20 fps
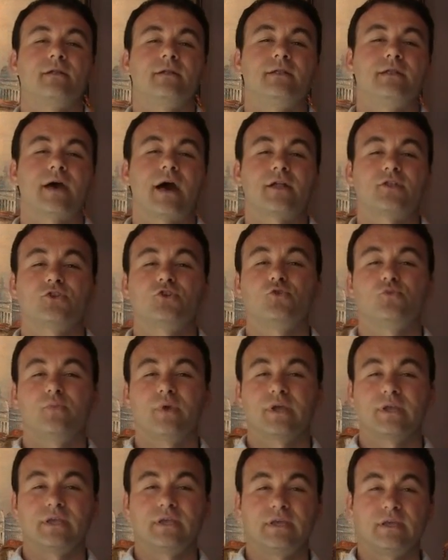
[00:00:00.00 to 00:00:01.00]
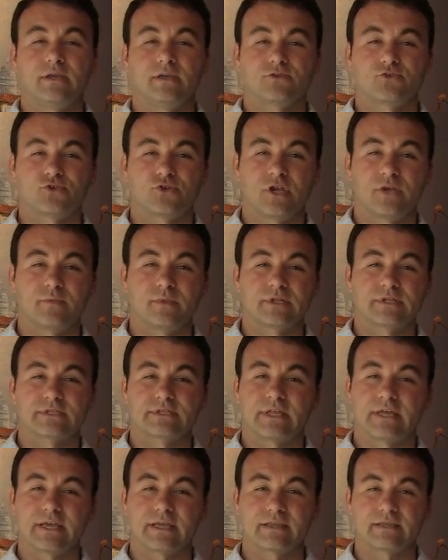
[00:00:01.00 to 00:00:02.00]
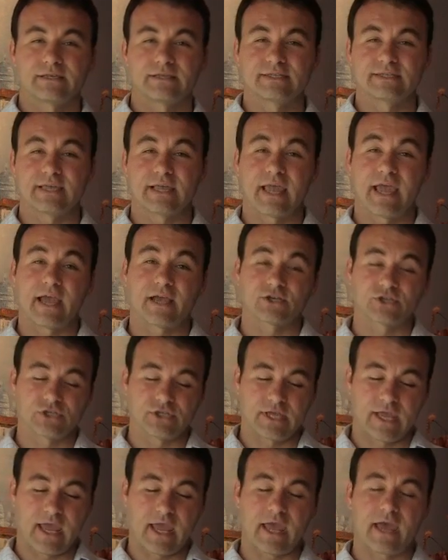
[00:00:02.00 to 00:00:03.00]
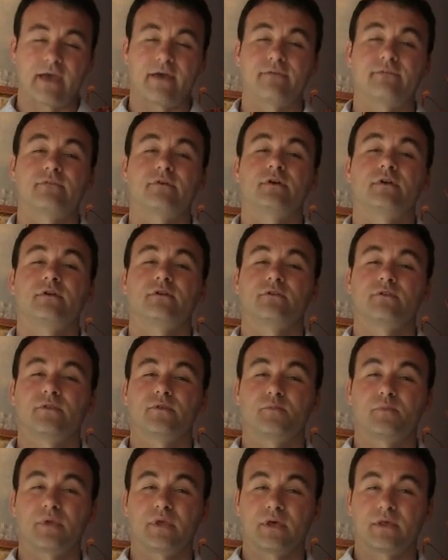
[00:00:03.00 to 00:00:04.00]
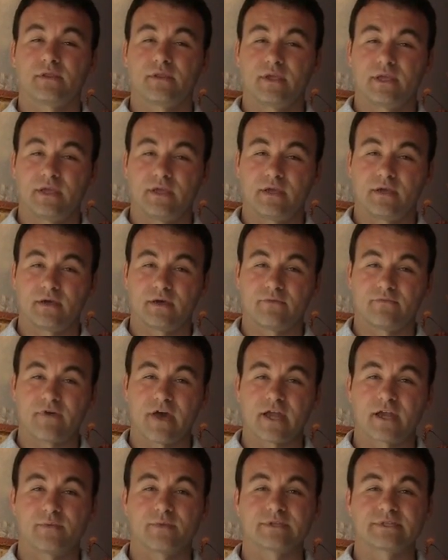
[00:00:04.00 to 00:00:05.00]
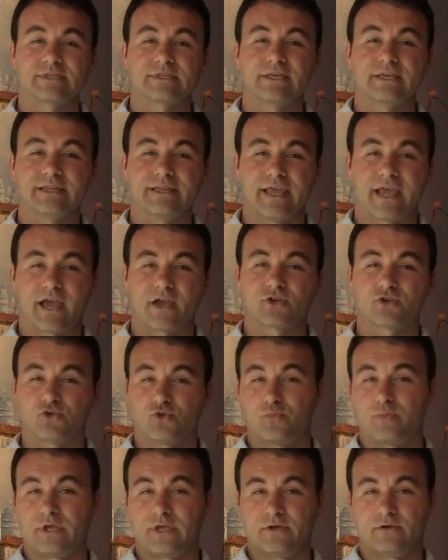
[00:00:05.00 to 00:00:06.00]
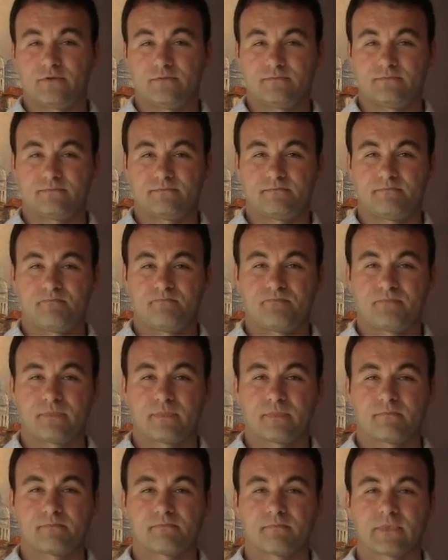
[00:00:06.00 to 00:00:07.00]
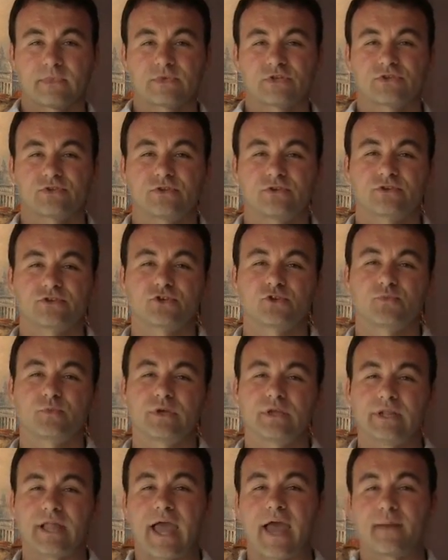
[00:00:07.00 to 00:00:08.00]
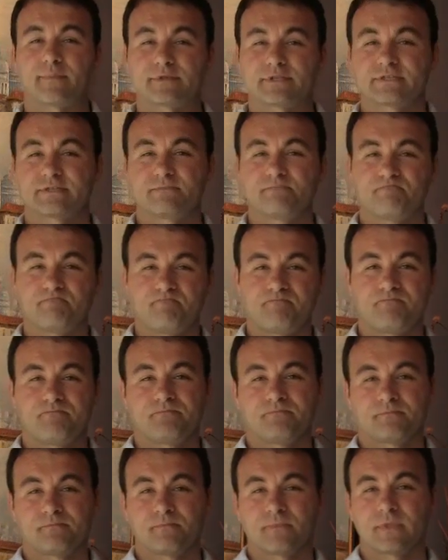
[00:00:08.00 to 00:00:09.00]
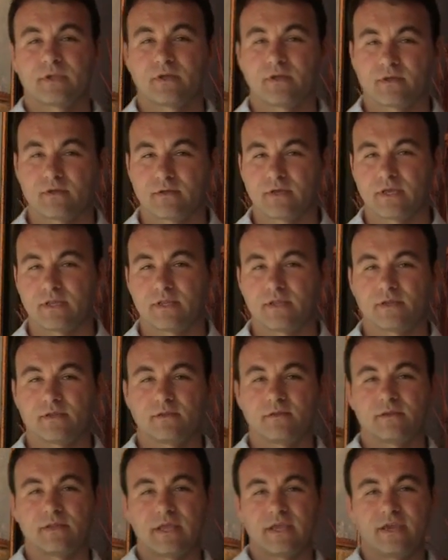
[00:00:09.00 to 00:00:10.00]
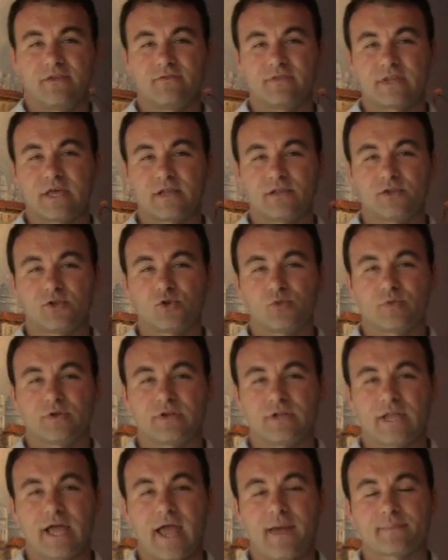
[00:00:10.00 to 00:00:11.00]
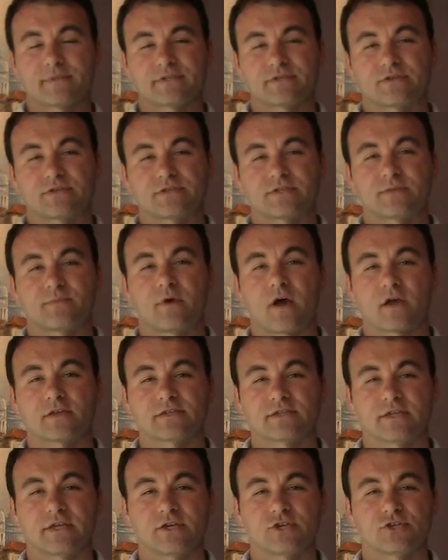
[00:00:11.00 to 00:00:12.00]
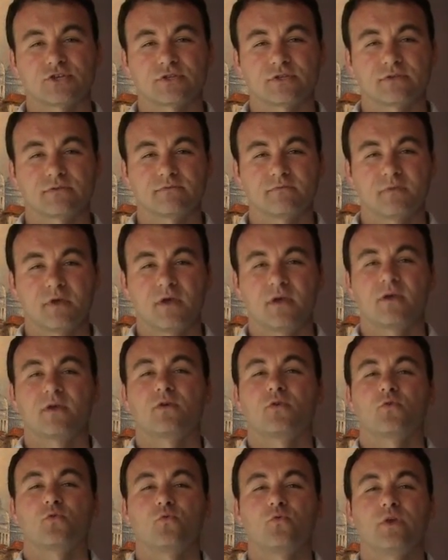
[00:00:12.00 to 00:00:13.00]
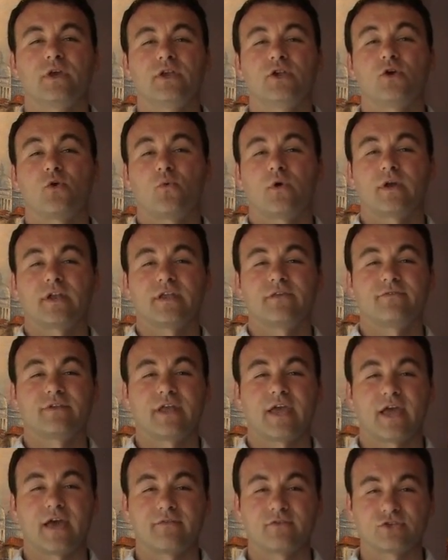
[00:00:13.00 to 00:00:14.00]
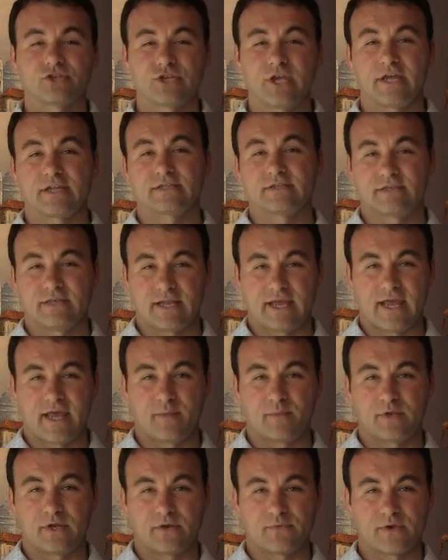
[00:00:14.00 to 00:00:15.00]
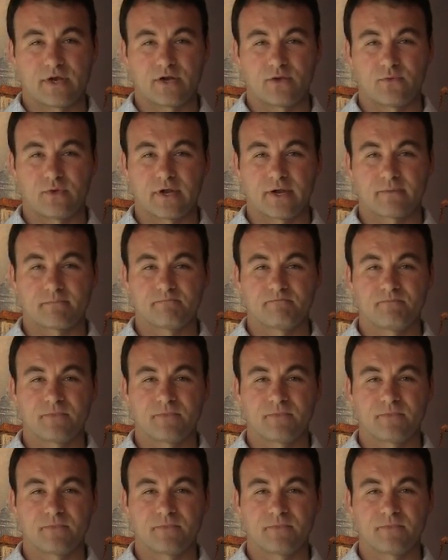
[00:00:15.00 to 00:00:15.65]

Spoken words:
Not too many treatments like this actually have the vitamin C in the actual peel. So there's going to be a lapse. And then even that little bit of lapse, there's some oxidation. We don't want to even have a chance of that happening right away.